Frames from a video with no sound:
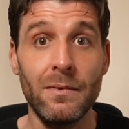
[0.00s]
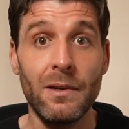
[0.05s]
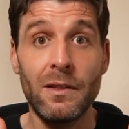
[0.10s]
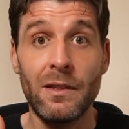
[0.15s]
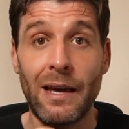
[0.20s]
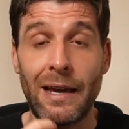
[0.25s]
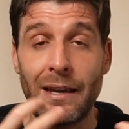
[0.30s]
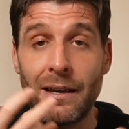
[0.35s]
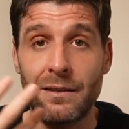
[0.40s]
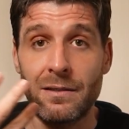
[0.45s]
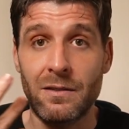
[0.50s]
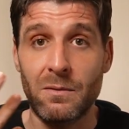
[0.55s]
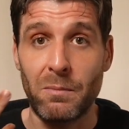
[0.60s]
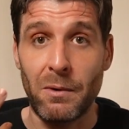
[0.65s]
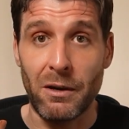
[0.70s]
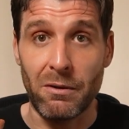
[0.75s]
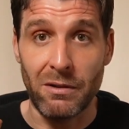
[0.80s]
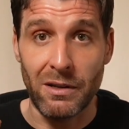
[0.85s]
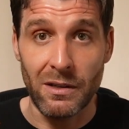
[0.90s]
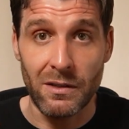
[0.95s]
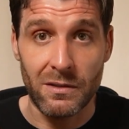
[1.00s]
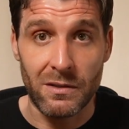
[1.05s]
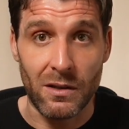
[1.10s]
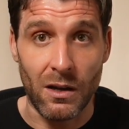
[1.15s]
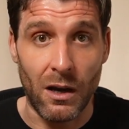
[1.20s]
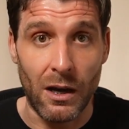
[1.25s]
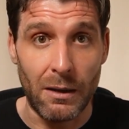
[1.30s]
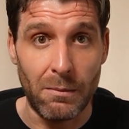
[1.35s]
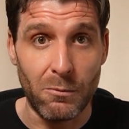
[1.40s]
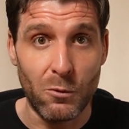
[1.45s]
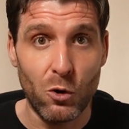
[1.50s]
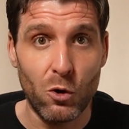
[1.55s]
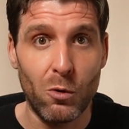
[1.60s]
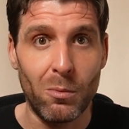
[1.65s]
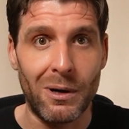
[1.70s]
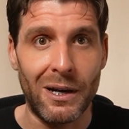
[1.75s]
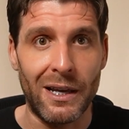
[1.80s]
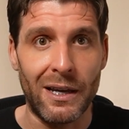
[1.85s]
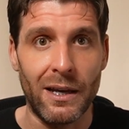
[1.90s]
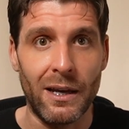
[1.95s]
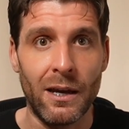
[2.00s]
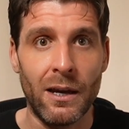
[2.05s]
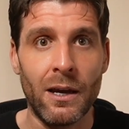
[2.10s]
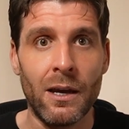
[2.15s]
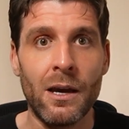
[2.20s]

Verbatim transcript: They experience time normally